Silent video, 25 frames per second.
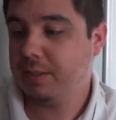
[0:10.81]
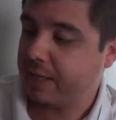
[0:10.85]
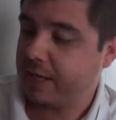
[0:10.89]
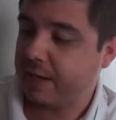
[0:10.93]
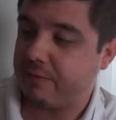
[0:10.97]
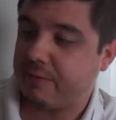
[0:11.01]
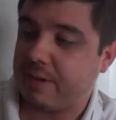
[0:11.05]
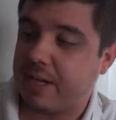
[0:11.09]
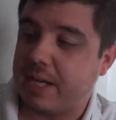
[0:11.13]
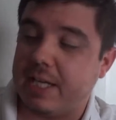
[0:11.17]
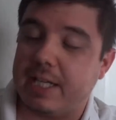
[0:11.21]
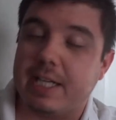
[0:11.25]

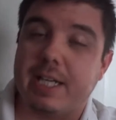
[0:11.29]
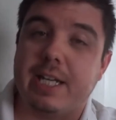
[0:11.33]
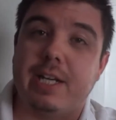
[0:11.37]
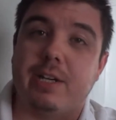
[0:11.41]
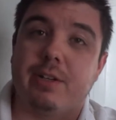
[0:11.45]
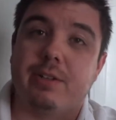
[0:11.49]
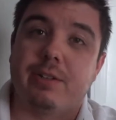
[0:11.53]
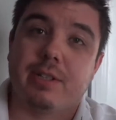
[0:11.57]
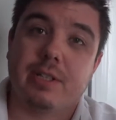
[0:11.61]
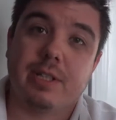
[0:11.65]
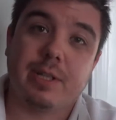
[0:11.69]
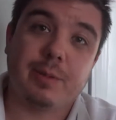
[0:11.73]
I've got
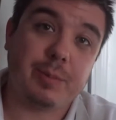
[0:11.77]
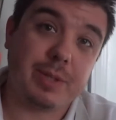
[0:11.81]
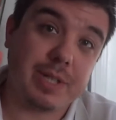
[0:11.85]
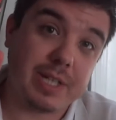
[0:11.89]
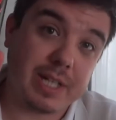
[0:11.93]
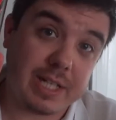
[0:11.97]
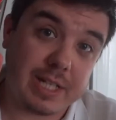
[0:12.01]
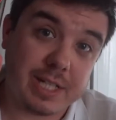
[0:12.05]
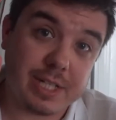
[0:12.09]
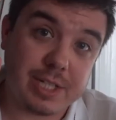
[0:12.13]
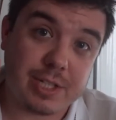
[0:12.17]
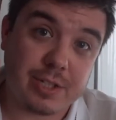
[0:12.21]
here the
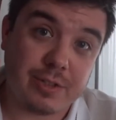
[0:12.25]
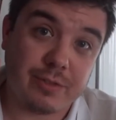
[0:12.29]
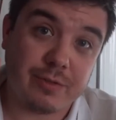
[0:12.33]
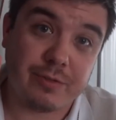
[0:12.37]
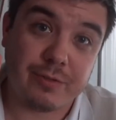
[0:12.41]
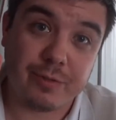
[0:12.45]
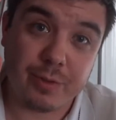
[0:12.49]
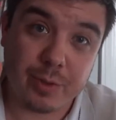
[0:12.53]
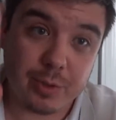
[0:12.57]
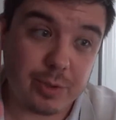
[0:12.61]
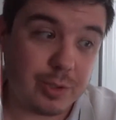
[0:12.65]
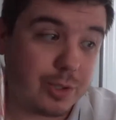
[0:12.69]
limited edition
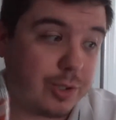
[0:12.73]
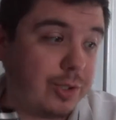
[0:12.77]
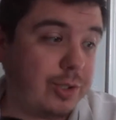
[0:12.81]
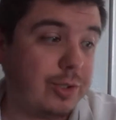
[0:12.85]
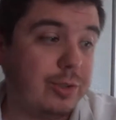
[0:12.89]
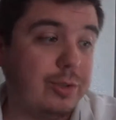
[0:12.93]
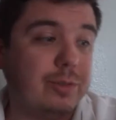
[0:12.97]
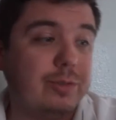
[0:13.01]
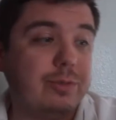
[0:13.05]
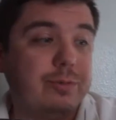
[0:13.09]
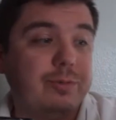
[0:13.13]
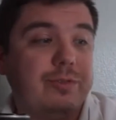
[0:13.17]

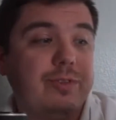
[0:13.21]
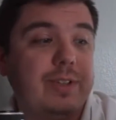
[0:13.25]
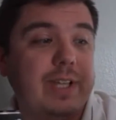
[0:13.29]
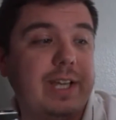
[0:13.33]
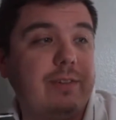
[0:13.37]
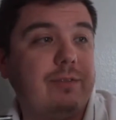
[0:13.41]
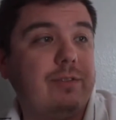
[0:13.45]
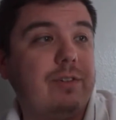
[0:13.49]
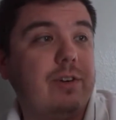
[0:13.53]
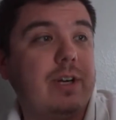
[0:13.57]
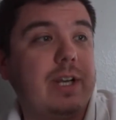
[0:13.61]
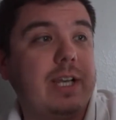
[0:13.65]
Voodoo
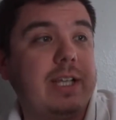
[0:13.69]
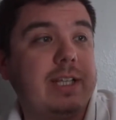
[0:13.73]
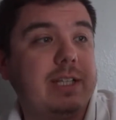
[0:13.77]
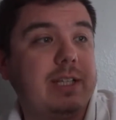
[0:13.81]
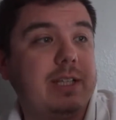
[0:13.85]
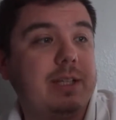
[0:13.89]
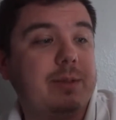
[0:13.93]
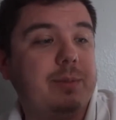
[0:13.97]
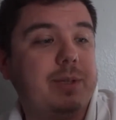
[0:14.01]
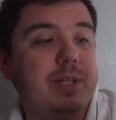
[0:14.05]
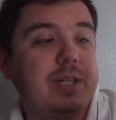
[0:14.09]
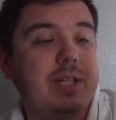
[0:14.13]
flavor and the
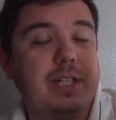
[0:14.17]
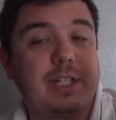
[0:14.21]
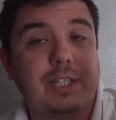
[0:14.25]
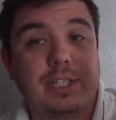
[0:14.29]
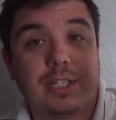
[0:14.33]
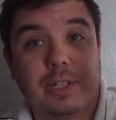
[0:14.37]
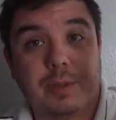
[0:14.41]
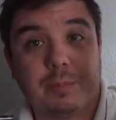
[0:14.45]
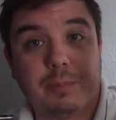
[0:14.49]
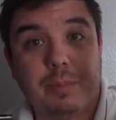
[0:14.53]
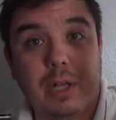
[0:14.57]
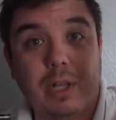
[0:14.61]
limited
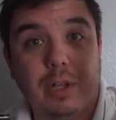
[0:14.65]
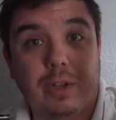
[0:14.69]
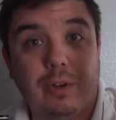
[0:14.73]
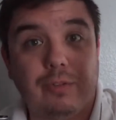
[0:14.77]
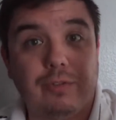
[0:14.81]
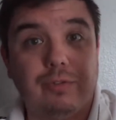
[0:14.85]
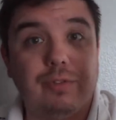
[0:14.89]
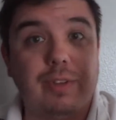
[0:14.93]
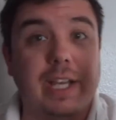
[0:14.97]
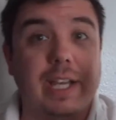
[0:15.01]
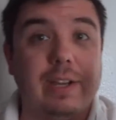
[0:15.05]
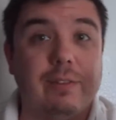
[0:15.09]
edition Apollo
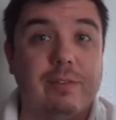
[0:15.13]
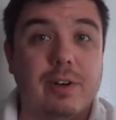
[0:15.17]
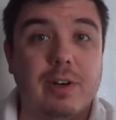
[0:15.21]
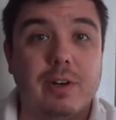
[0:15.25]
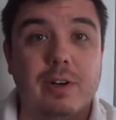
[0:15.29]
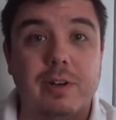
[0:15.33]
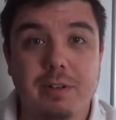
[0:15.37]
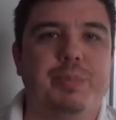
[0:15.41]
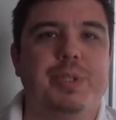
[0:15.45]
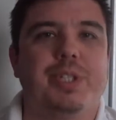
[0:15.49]
flavor.